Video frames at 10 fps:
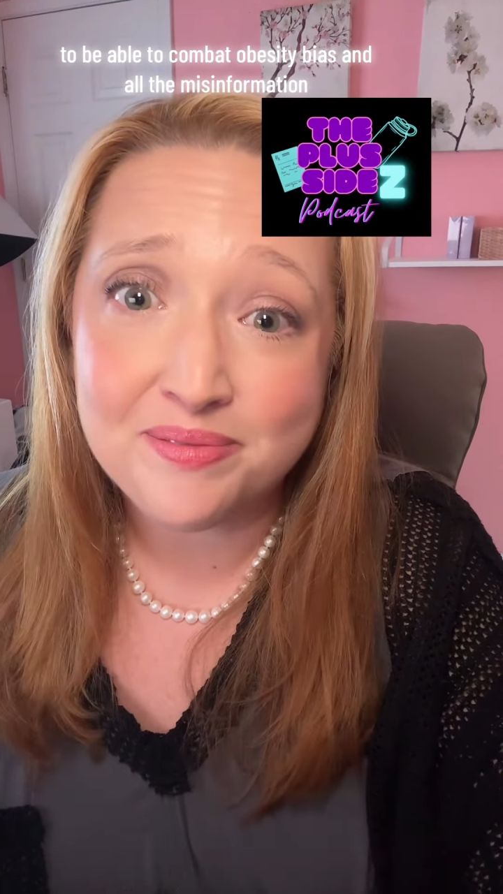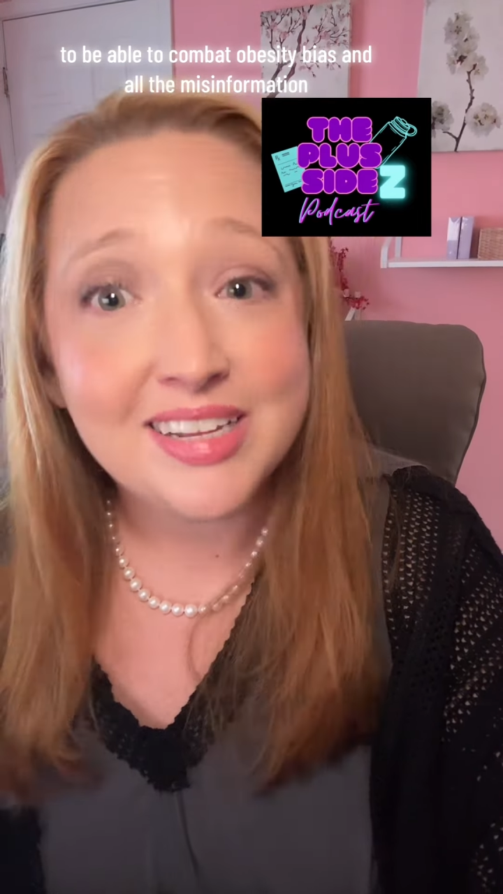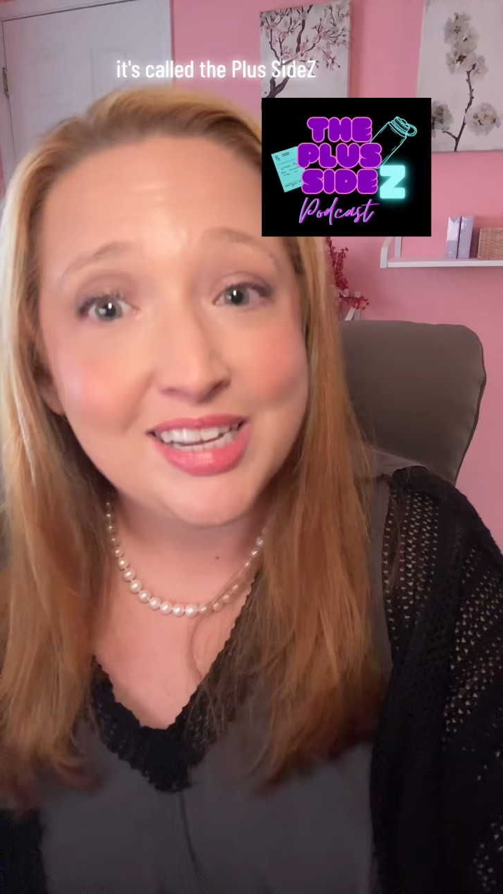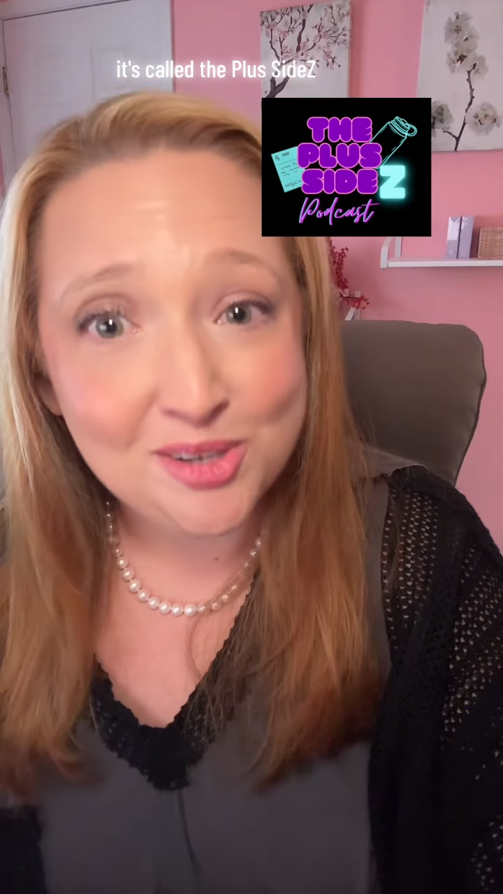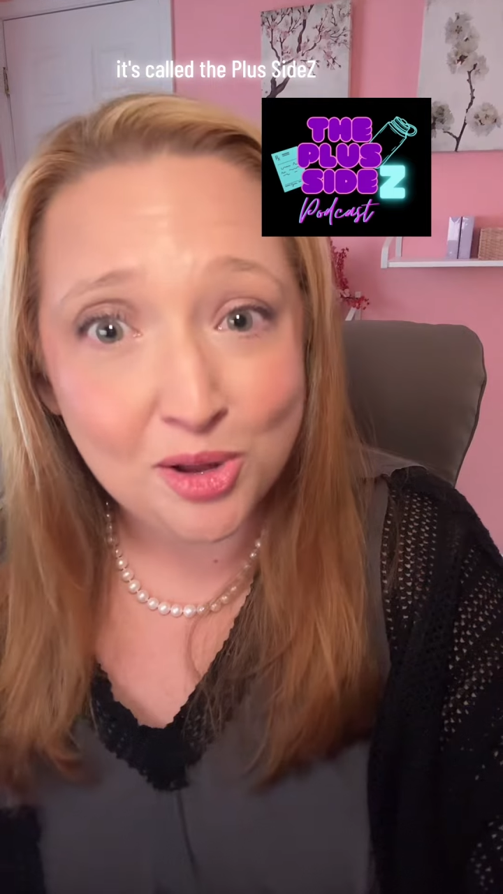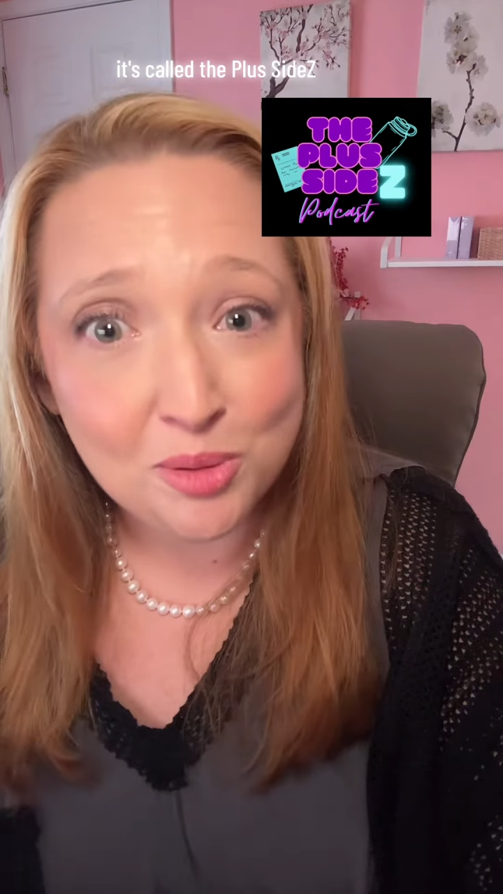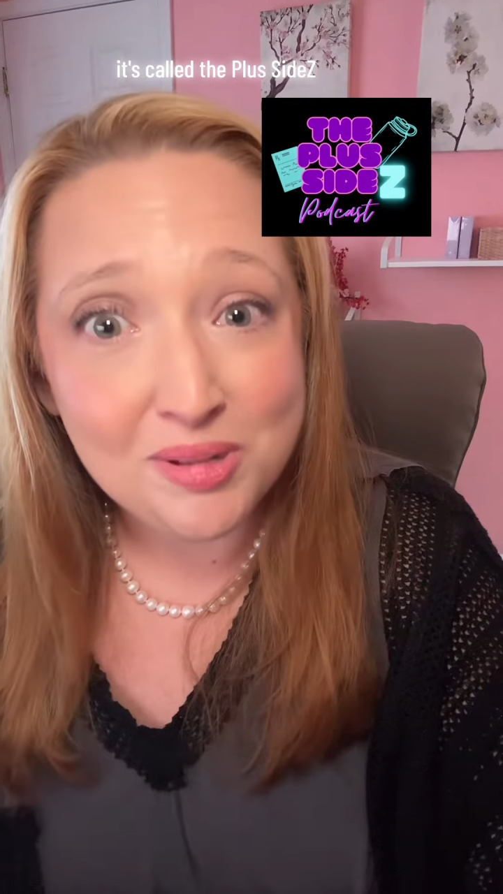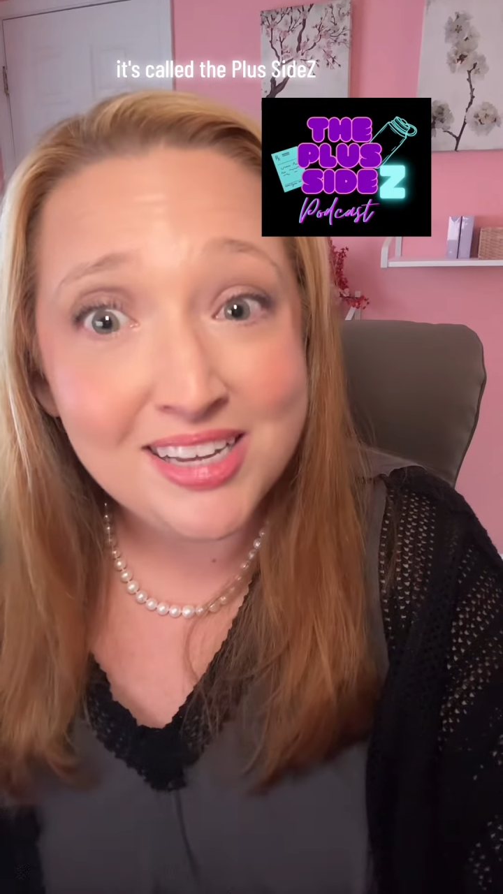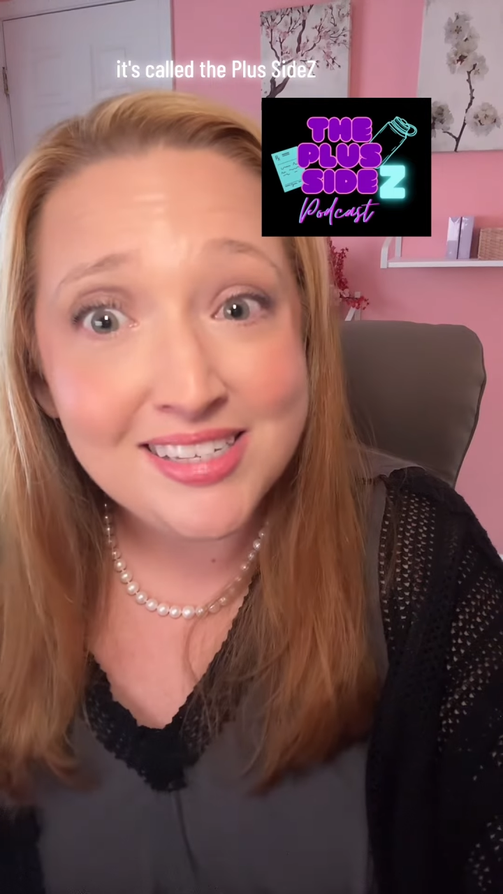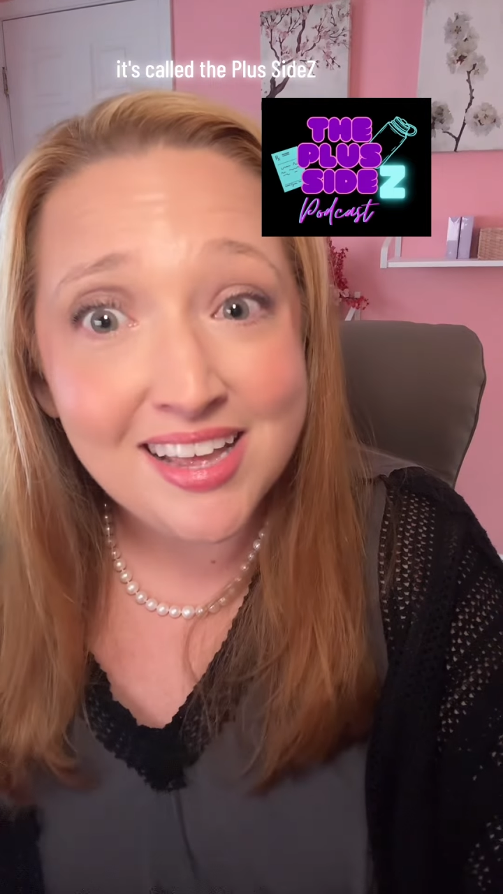It's called The
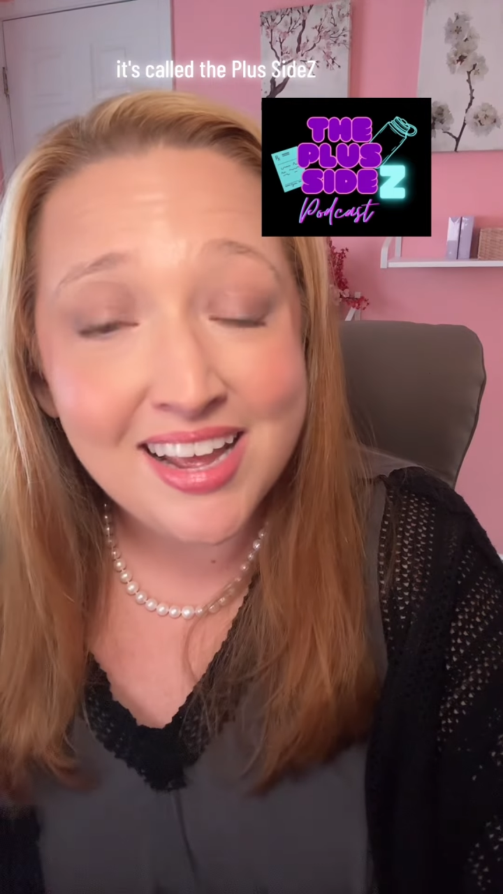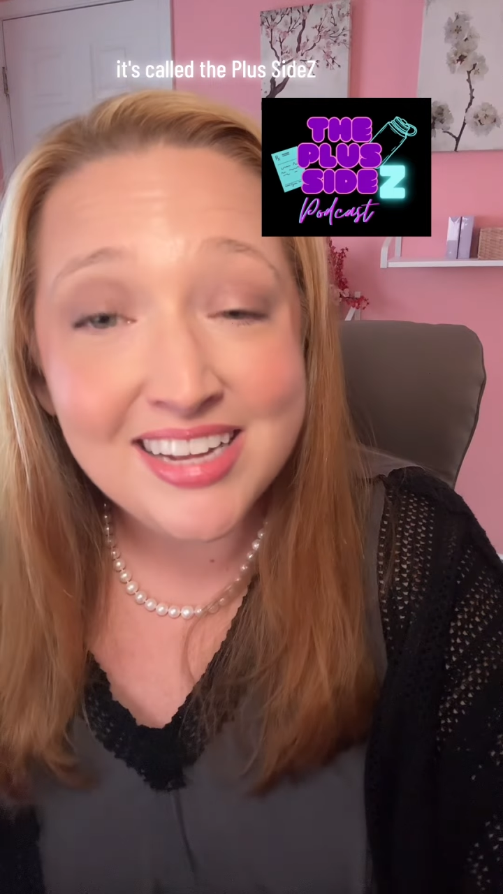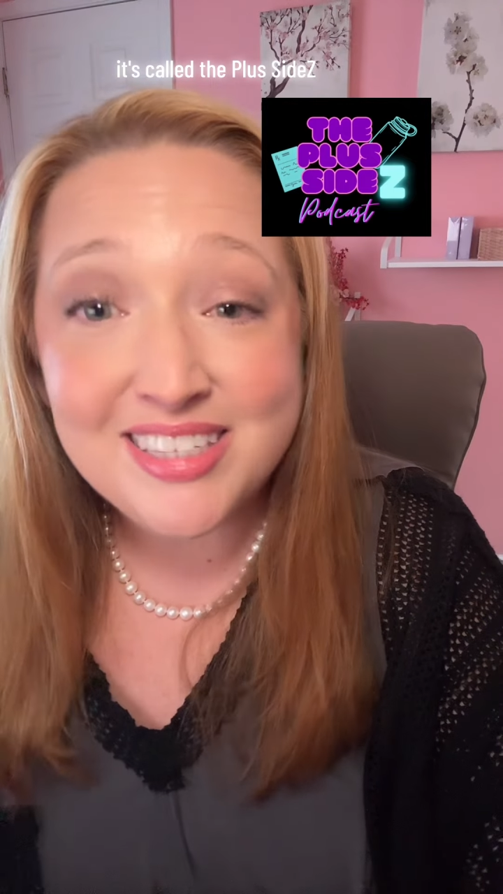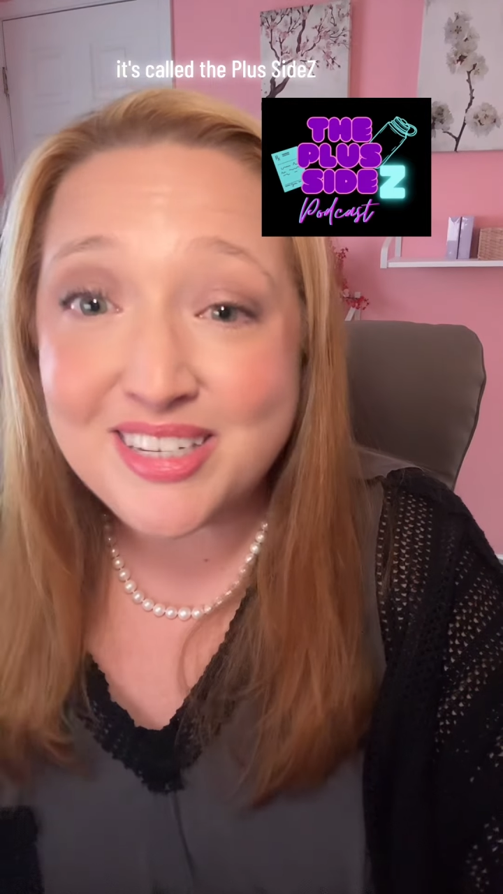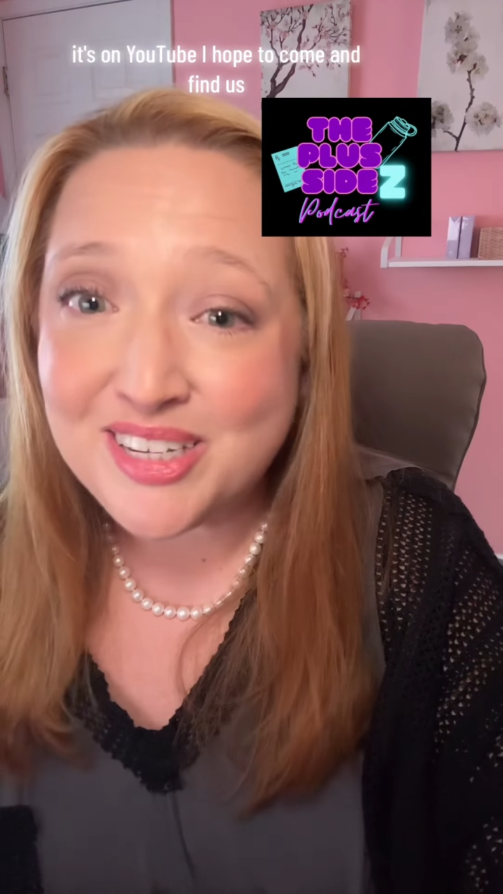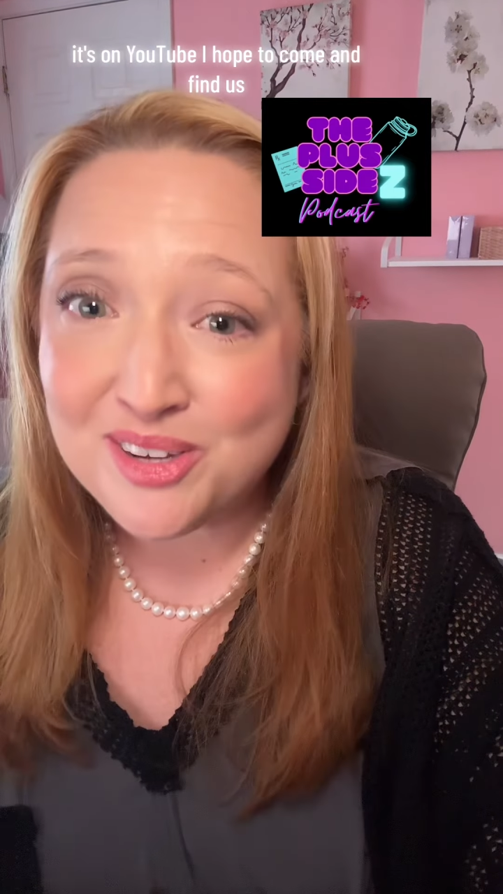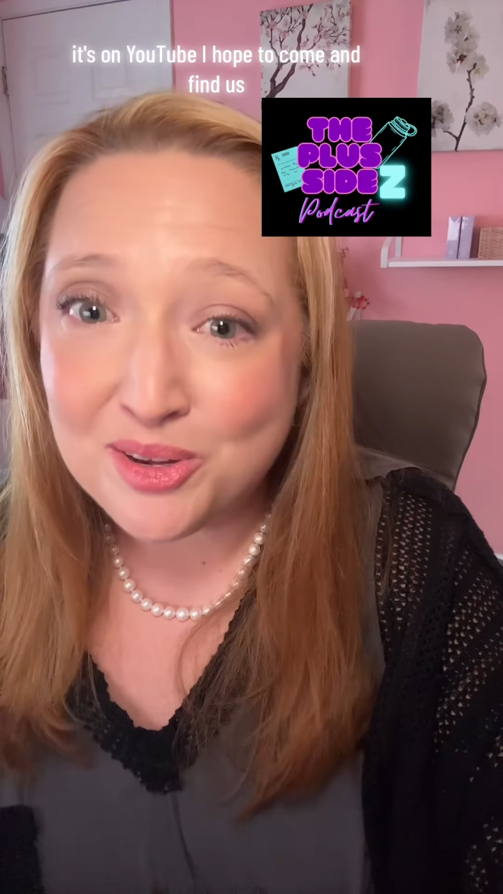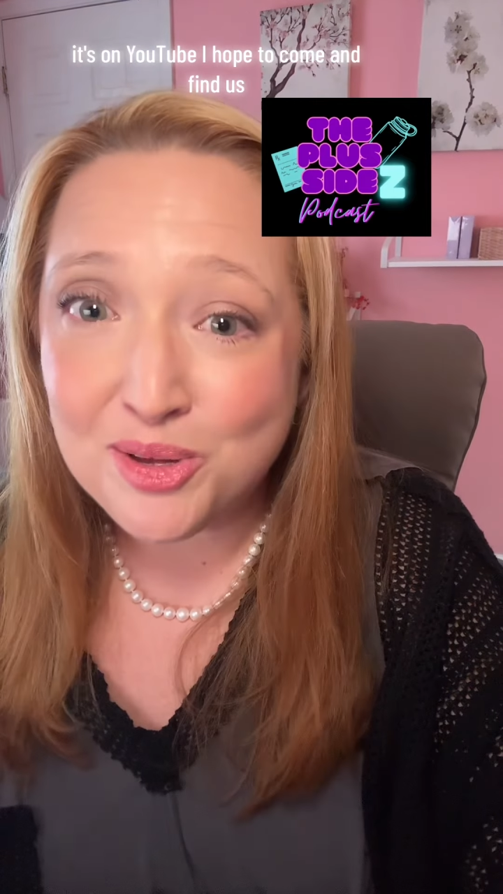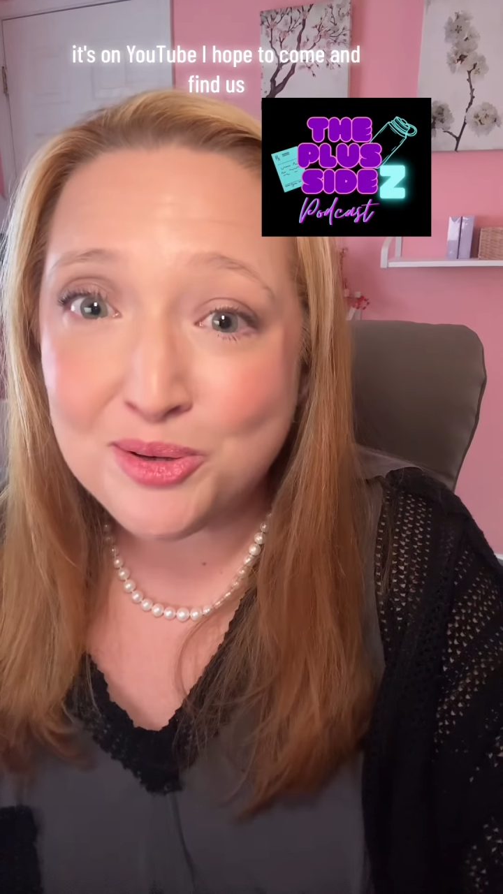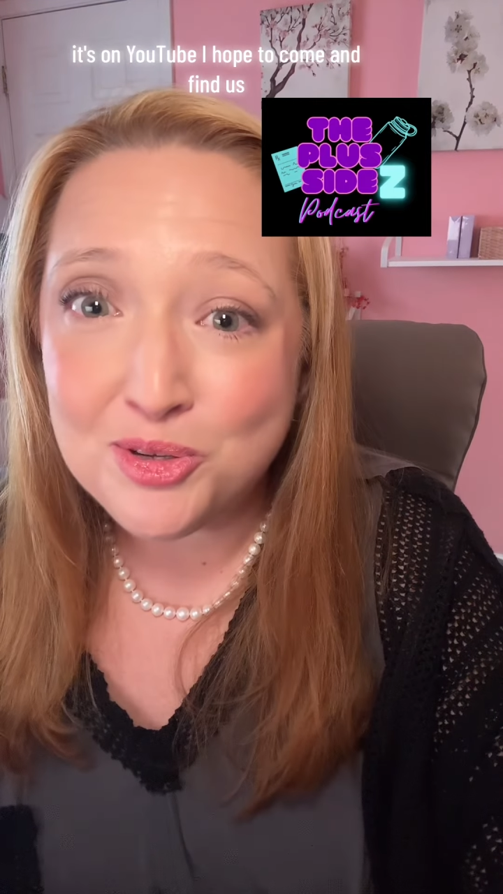Plus Sides. It's on
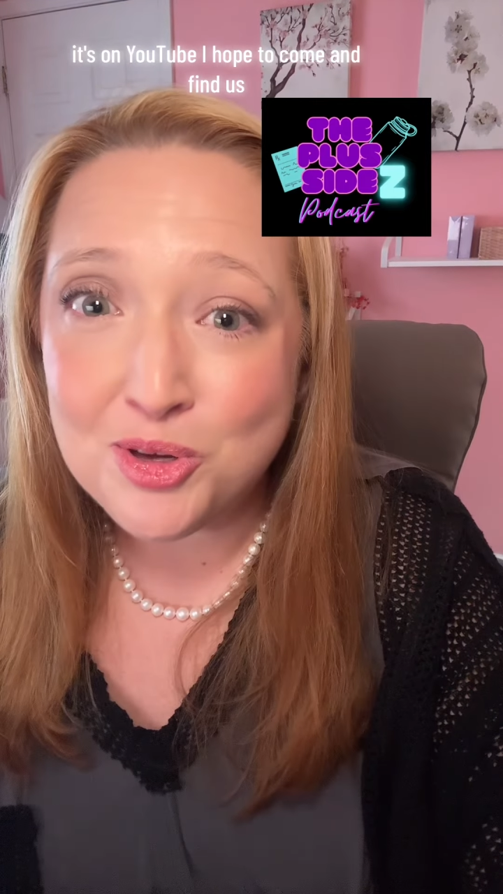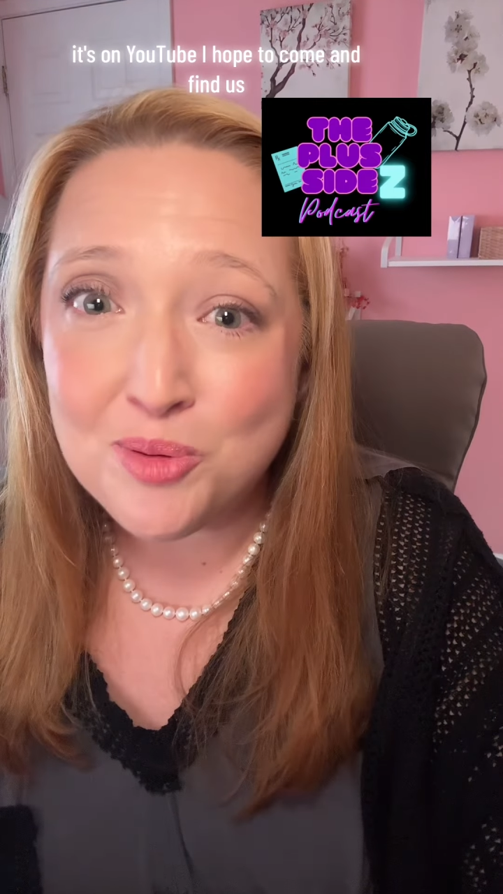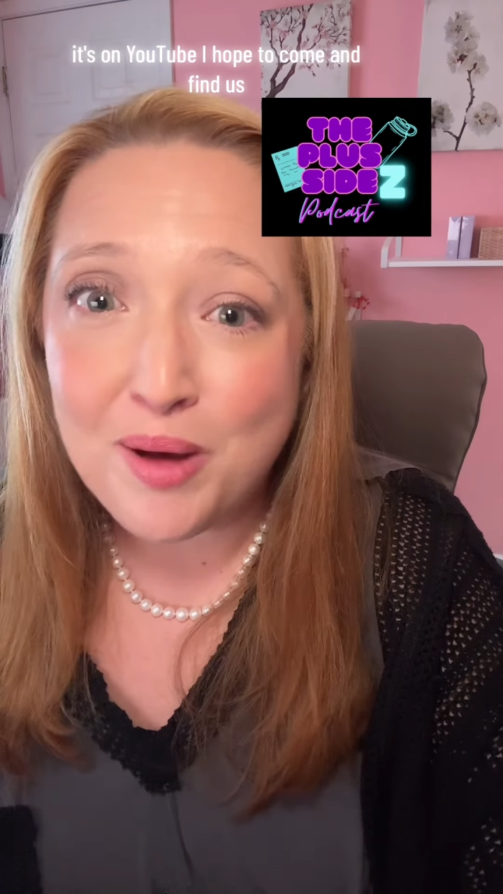YouTube.